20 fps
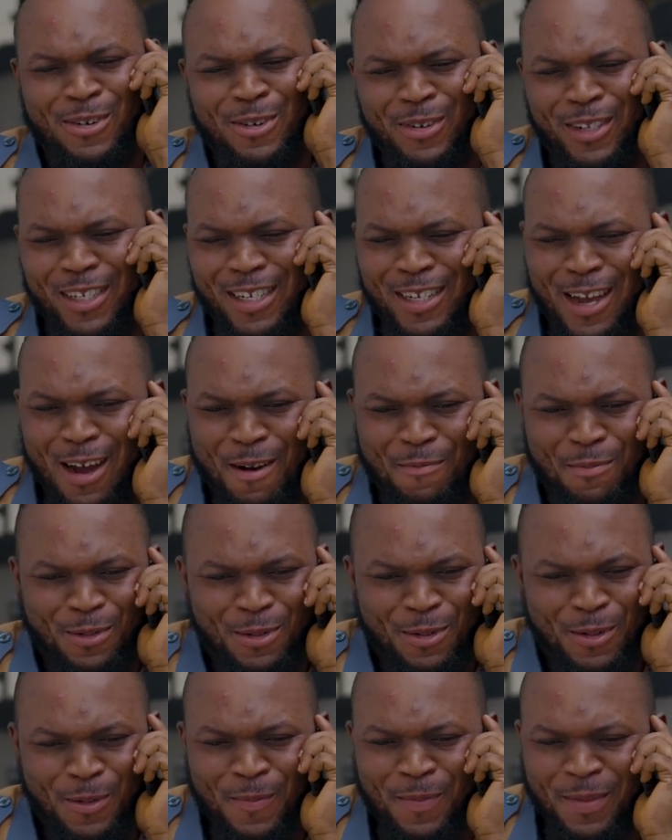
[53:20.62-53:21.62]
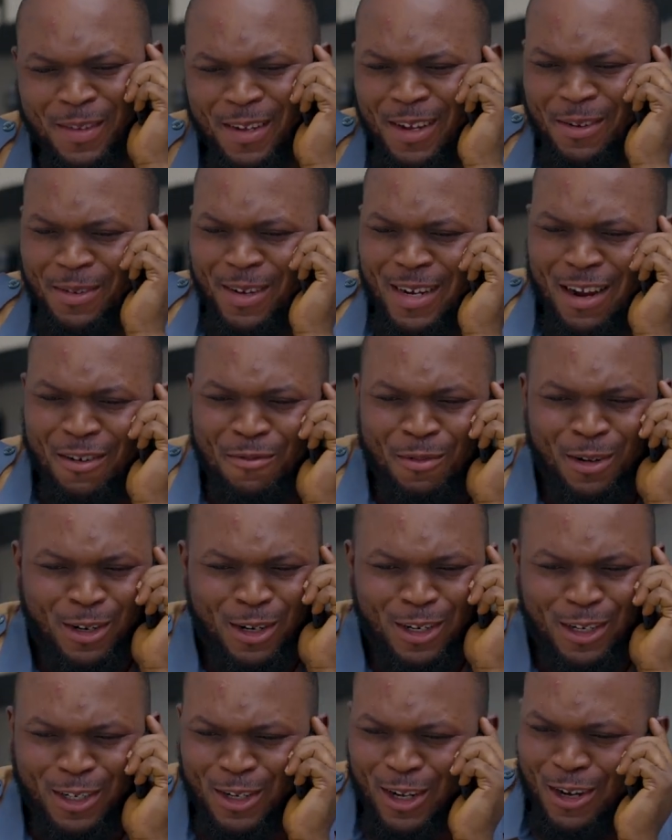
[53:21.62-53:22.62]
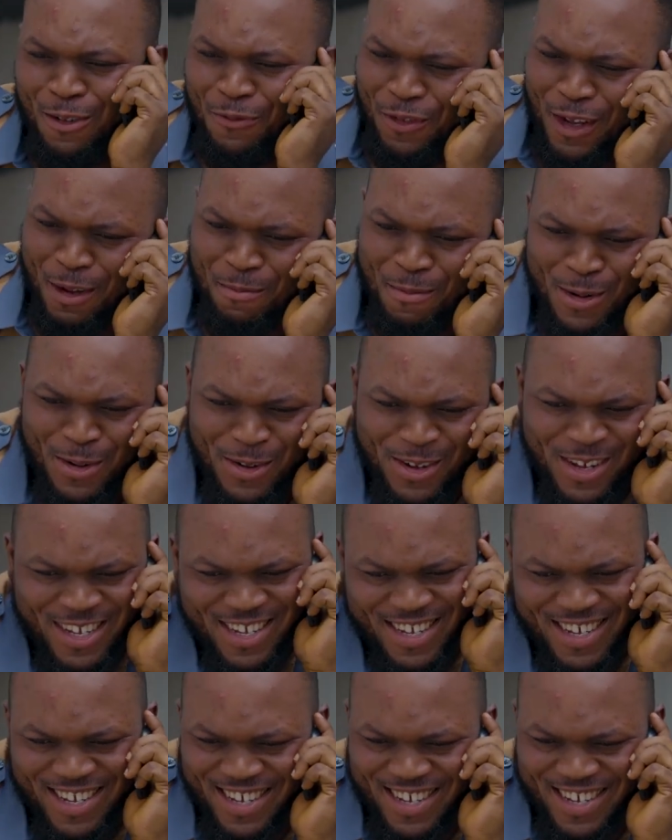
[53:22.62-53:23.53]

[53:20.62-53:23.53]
No, it didn't happen. No, everybody don't the fake one.